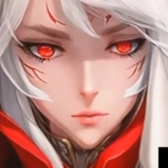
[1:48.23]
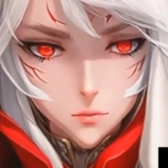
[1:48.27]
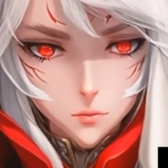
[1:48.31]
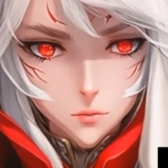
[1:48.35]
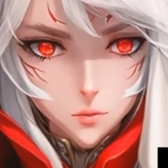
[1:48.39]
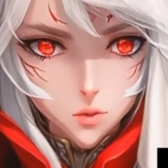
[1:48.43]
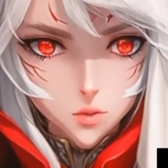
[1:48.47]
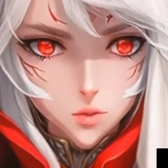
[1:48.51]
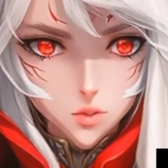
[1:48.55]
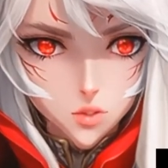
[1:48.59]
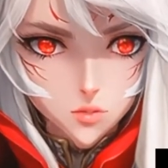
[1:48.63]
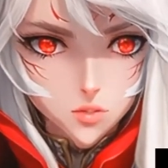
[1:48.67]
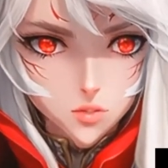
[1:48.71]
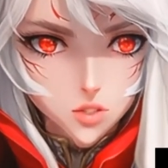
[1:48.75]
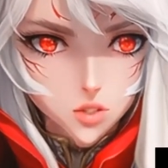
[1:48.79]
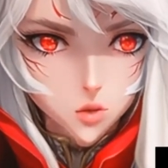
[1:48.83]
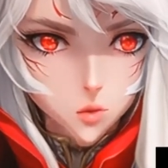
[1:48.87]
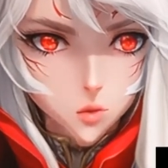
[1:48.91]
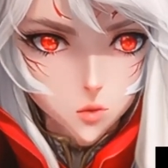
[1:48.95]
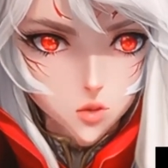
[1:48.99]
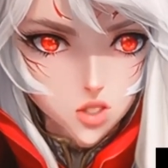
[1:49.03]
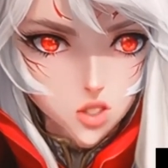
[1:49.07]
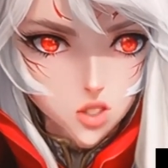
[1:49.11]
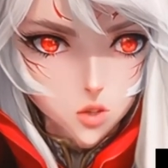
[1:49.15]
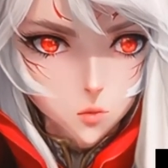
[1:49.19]
Most of the
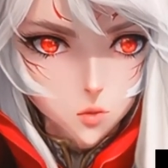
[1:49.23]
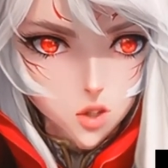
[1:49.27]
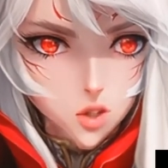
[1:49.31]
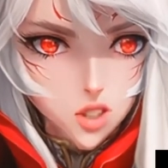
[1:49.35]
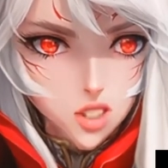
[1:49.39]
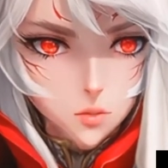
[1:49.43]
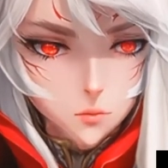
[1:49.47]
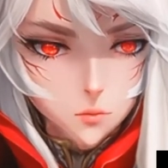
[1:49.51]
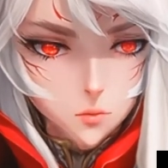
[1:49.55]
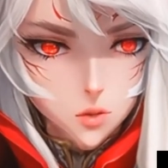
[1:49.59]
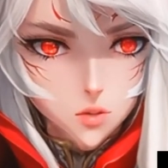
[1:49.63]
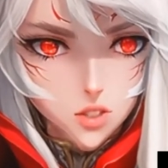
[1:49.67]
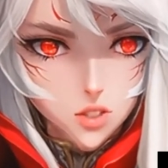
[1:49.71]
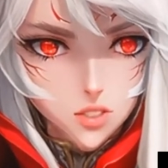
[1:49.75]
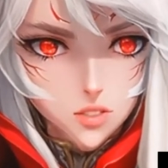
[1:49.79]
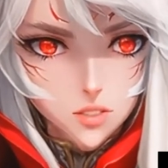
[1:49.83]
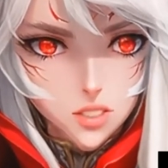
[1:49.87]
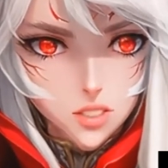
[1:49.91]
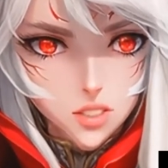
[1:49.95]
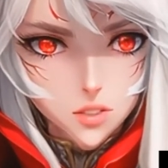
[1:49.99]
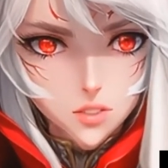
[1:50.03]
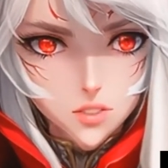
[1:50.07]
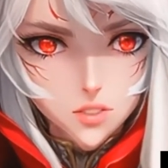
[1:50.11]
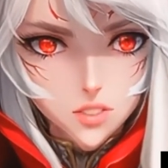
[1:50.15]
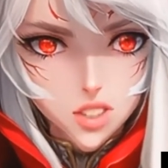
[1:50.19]
soldiers were
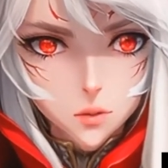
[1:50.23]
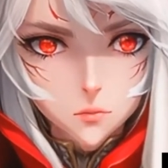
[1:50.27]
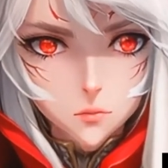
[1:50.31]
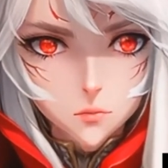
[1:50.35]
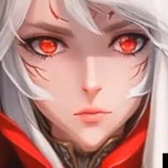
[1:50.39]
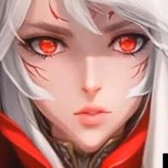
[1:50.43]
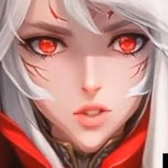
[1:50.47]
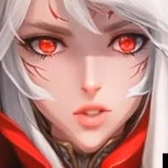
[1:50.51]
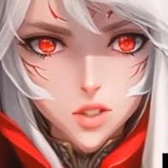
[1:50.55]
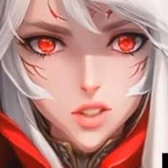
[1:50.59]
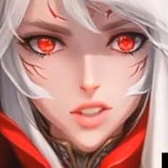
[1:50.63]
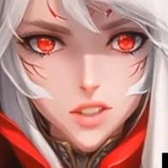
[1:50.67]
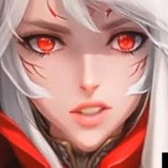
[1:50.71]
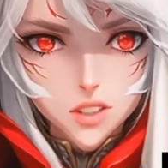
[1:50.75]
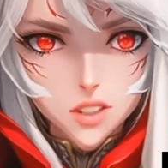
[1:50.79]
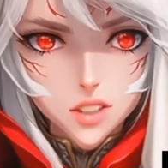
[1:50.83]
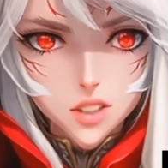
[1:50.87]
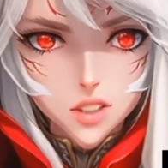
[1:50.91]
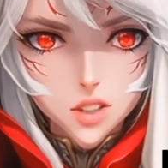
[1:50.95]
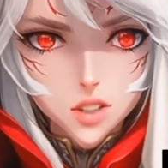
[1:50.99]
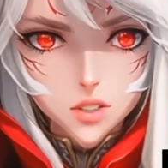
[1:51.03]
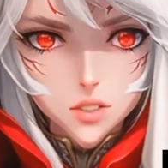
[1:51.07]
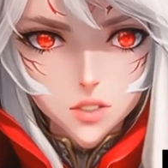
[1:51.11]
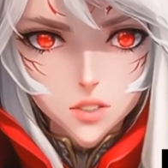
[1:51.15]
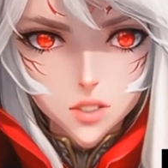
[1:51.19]
experiencing the same thing.
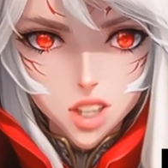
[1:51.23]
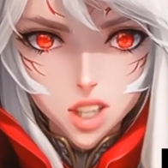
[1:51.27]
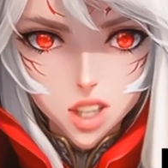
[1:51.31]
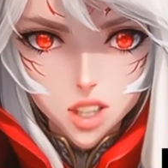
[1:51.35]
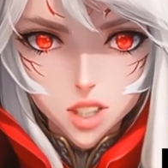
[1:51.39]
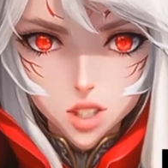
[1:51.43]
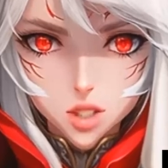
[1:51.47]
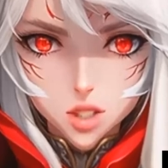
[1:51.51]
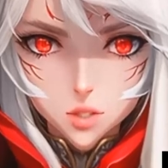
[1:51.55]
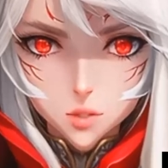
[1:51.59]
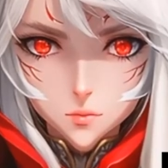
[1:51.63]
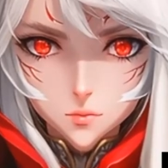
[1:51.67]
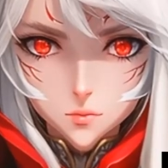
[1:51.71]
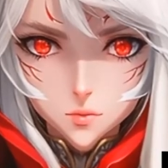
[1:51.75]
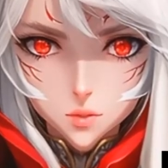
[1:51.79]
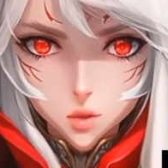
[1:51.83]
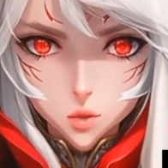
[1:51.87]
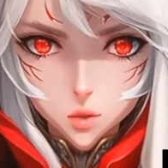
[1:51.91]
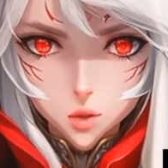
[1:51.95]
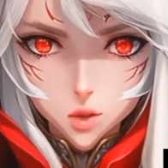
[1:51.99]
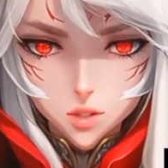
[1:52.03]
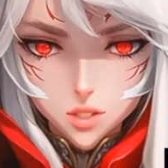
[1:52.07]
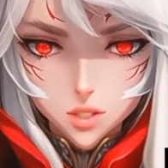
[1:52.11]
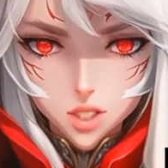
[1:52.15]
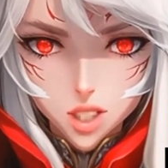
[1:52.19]
Lying on the
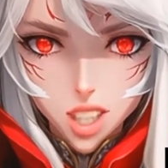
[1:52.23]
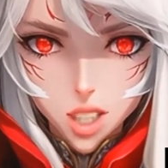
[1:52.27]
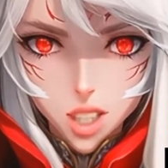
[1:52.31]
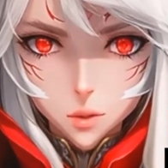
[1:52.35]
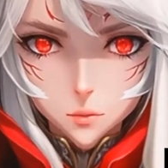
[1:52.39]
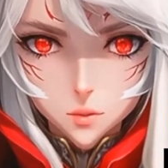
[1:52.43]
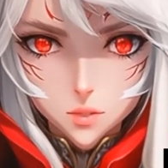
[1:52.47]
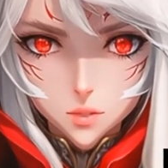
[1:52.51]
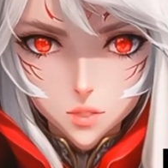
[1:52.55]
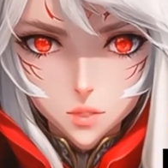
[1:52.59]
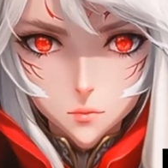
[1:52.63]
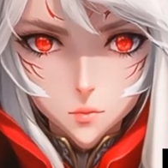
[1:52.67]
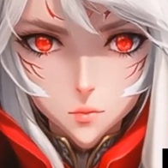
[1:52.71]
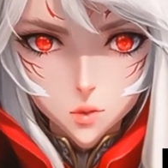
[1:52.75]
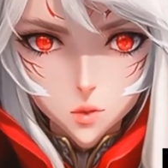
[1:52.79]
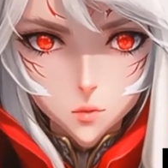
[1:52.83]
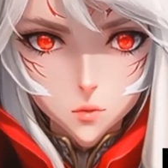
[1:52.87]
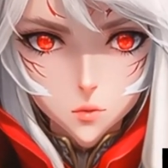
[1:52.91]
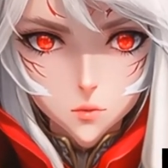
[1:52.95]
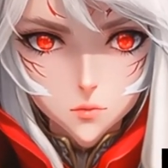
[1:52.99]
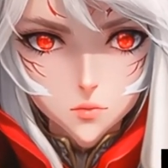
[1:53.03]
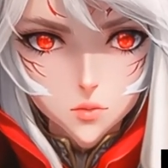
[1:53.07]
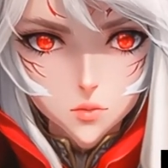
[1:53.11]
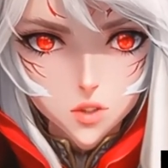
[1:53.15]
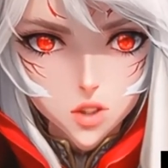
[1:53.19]
floor and unable to
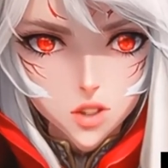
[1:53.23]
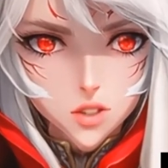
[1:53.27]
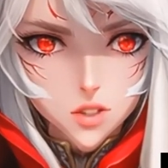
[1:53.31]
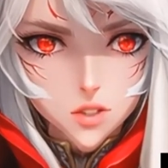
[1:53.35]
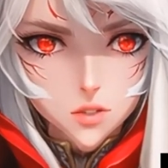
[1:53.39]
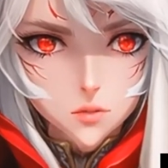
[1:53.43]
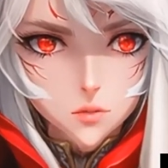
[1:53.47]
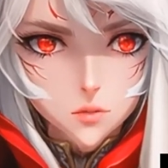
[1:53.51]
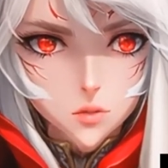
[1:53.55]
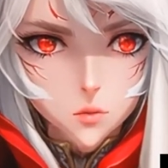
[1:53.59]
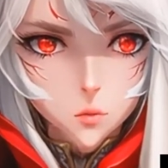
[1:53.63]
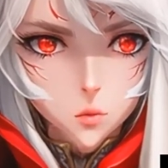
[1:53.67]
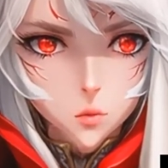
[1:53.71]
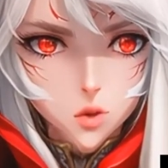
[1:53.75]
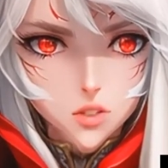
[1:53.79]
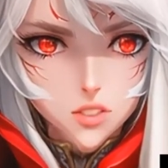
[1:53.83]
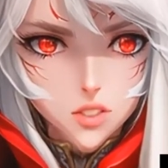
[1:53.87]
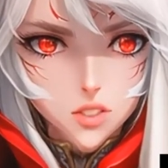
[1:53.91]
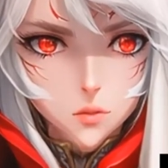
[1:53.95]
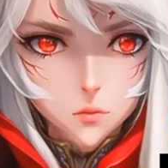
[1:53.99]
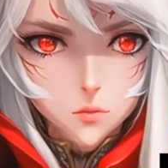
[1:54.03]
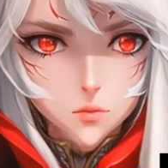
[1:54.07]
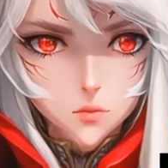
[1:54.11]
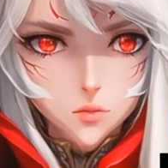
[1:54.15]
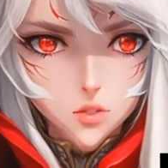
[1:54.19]
move, while
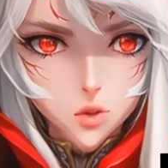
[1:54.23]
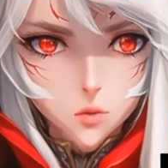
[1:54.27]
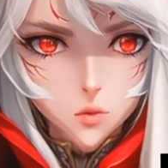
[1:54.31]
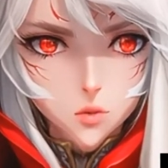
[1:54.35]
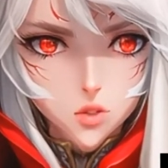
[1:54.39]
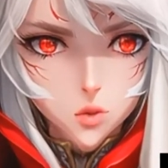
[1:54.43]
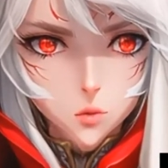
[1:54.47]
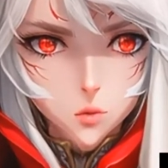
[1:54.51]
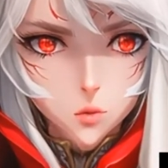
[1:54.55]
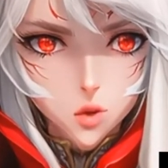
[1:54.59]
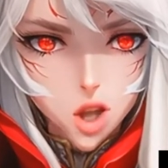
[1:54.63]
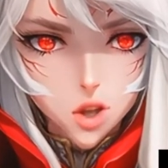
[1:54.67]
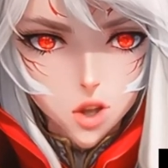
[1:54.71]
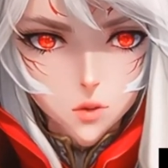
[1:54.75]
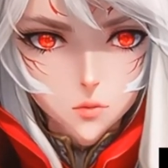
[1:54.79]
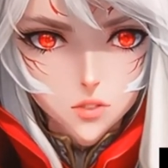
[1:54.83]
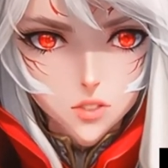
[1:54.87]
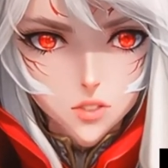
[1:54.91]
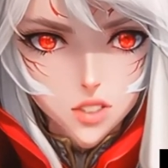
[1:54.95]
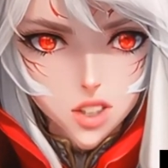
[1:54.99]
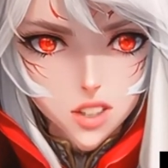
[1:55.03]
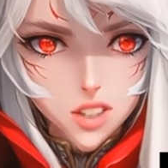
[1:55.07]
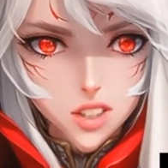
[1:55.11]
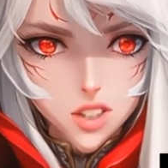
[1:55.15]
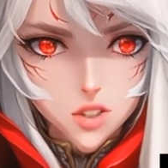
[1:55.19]
some of those who were
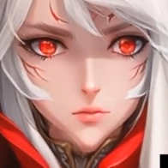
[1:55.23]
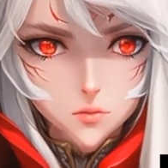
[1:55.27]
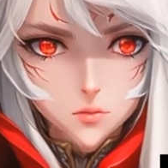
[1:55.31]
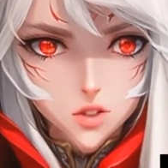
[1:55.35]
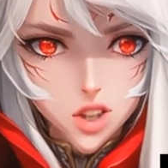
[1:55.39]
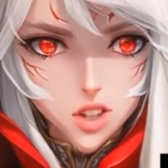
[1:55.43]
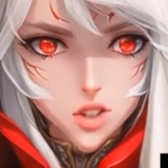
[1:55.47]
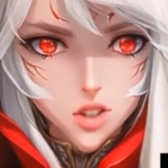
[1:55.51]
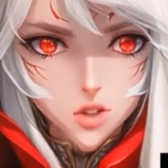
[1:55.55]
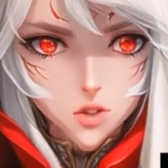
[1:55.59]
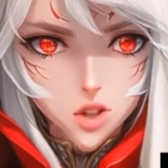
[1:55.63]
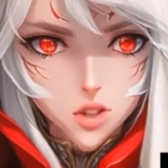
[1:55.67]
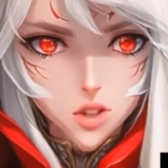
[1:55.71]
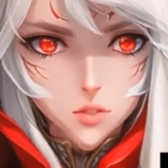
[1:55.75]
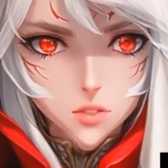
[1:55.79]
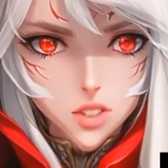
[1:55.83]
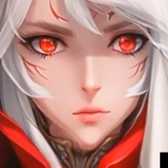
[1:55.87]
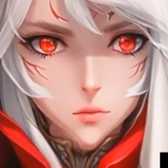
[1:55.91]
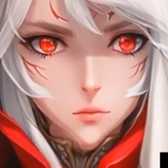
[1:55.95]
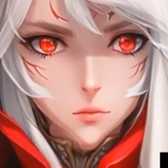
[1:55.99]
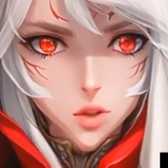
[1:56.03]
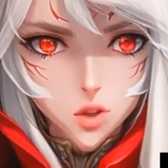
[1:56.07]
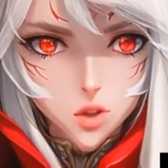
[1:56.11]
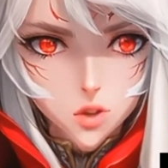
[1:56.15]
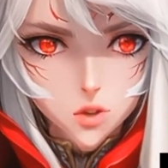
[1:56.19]
outstanding fighter and the
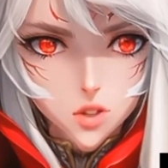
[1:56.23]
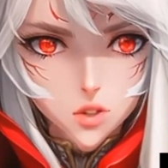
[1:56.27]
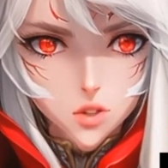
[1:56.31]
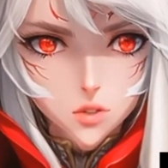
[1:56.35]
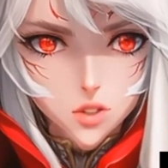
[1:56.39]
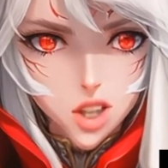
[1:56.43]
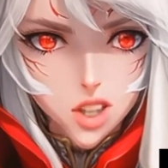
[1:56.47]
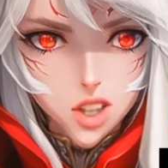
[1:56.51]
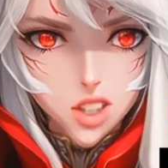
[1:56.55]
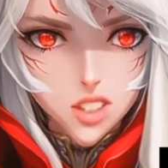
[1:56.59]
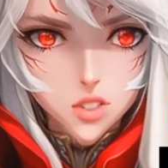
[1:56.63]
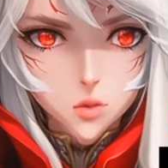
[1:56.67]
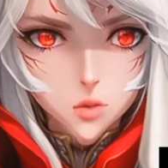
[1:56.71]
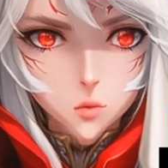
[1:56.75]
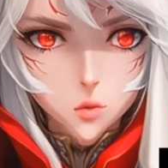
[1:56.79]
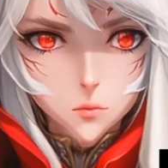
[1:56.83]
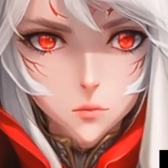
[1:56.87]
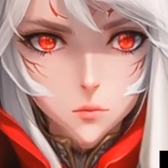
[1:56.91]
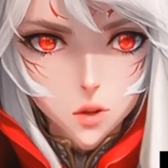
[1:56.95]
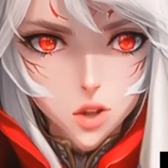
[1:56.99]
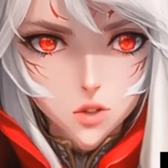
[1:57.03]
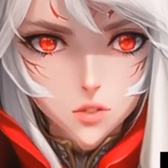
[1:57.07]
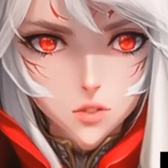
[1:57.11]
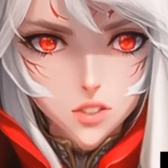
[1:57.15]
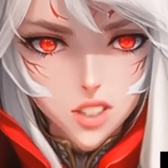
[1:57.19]
Imperial Knights were
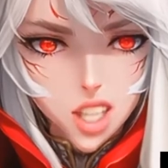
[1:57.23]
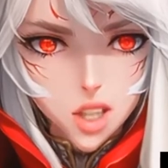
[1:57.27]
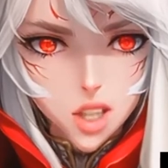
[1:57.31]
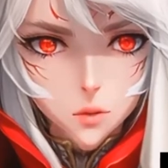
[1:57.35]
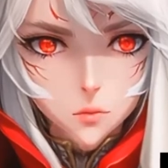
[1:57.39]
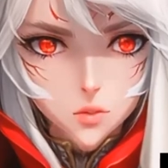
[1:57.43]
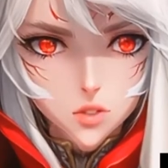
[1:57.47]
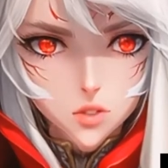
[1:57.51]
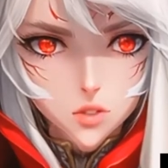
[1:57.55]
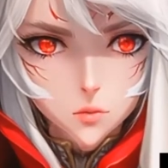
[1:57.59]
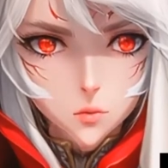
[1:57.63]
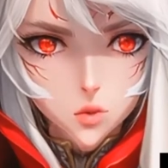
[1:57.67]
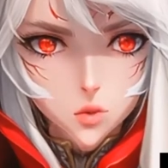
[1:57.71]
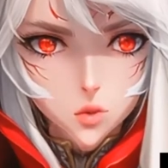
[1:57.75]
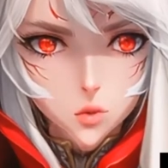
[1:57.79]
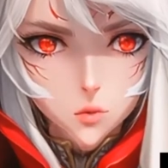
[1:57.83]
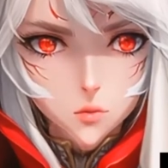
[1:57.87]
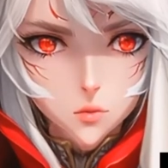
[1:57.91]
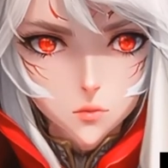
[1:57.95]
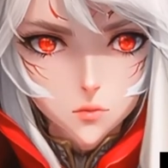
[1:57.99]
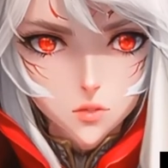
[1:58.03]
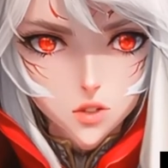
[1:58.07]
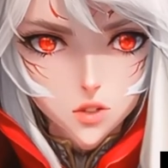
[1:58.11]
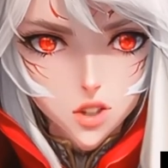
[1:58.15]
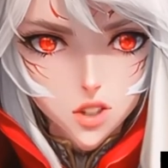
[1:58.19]
barely able to
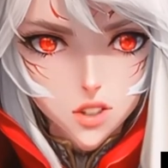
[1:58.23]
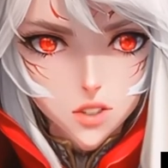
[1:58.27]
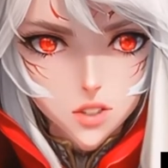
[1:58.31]
move.